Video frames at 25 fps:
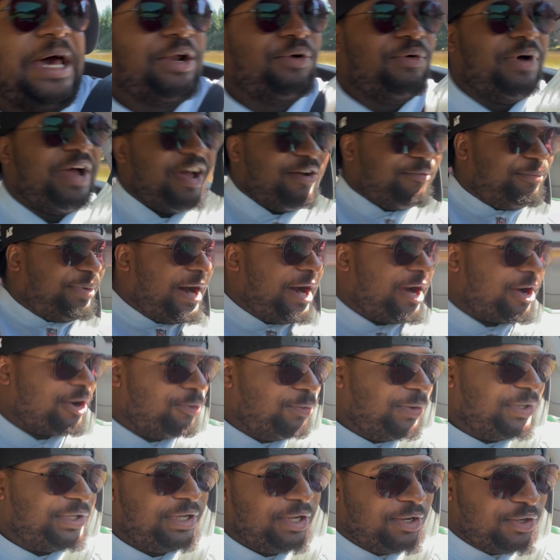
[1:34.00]
don't have power
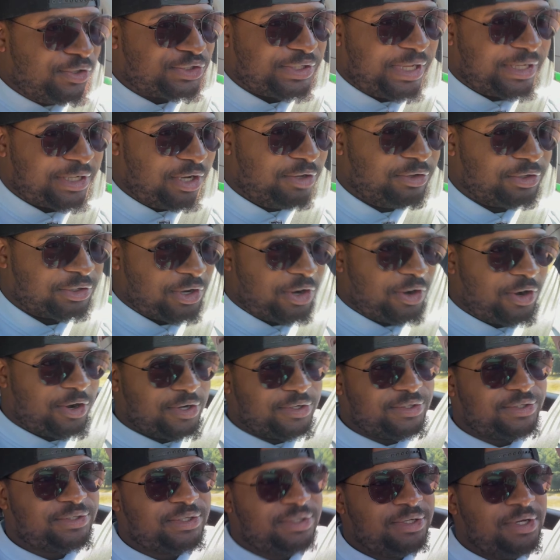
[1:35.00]
windows like other
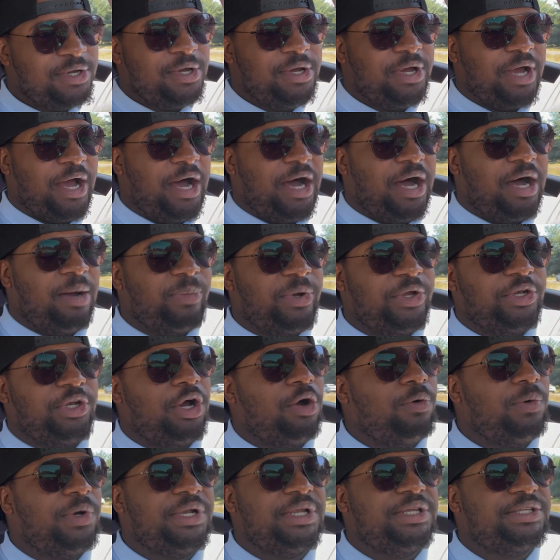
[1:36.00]
cars. Um, but no
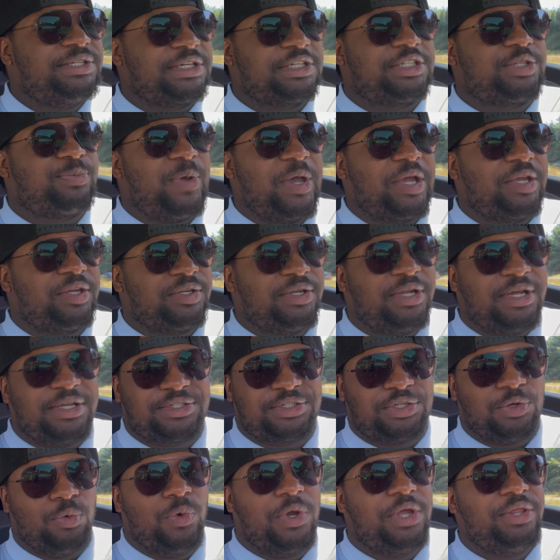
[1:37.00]
one is expecting us
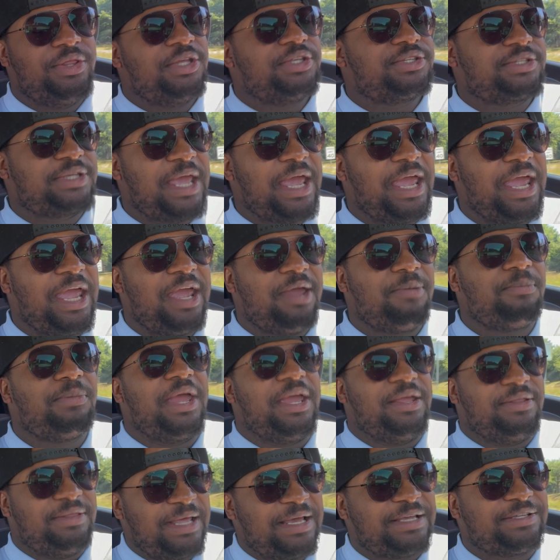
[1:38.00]
to win this game,
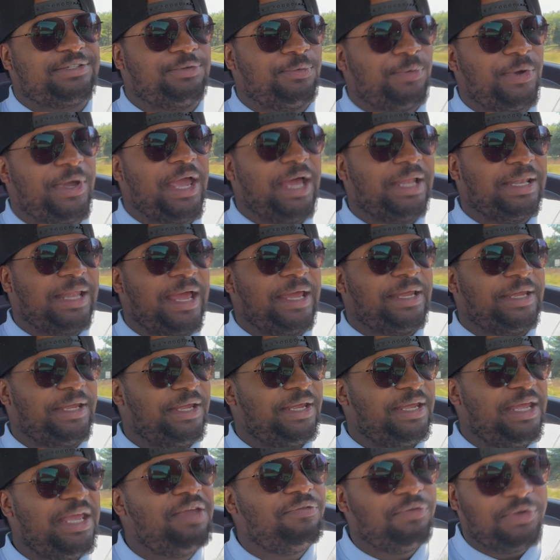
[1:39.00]
and that's the way I like
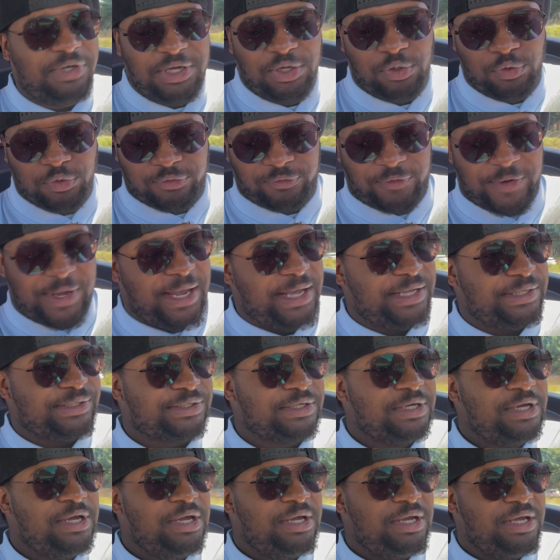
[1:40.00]
it. Even Eagles fans,
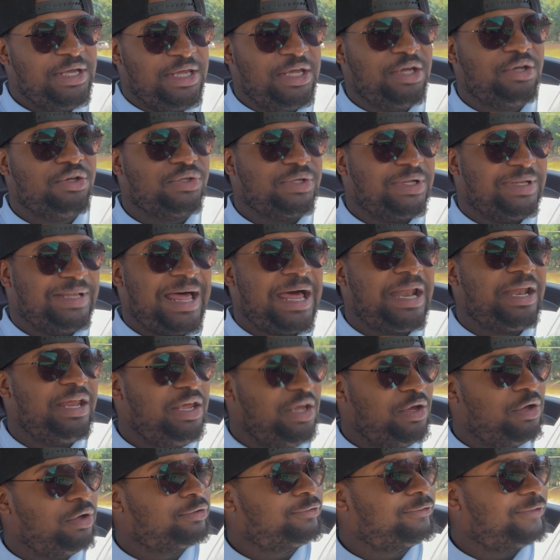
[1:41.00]
Eagles, a lot of
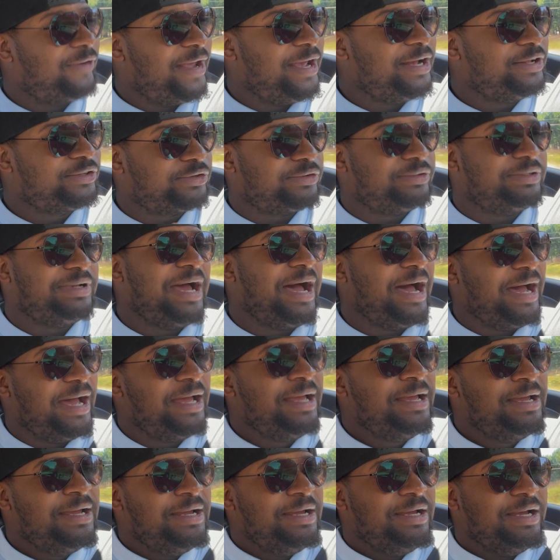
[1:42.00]
Eagles fans are not
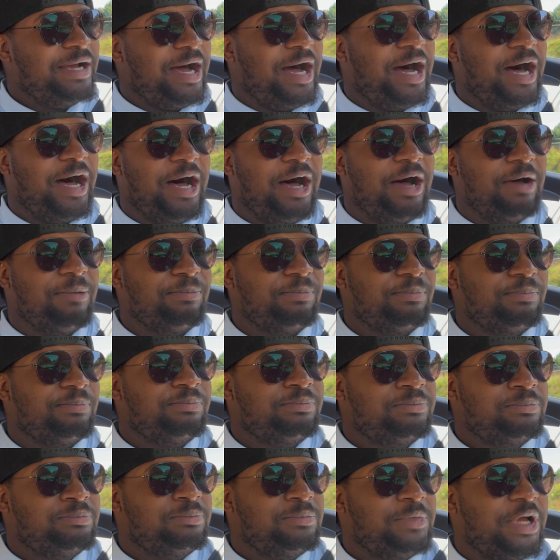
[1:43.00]

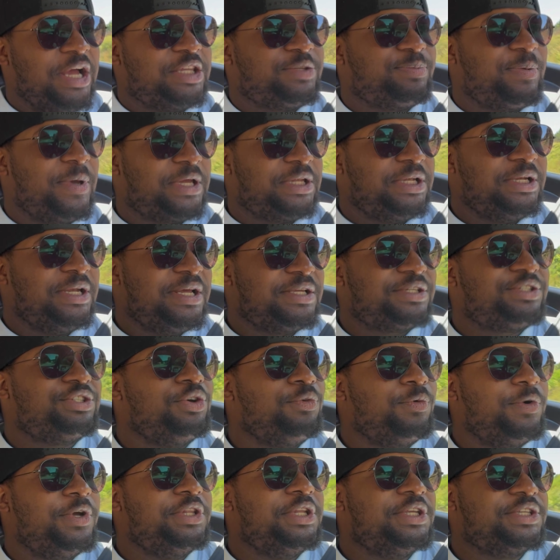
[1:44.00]
um, expecting us to
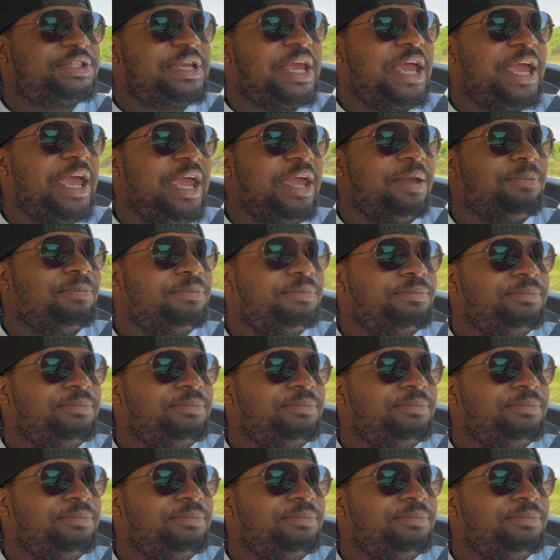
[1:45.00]
win this game,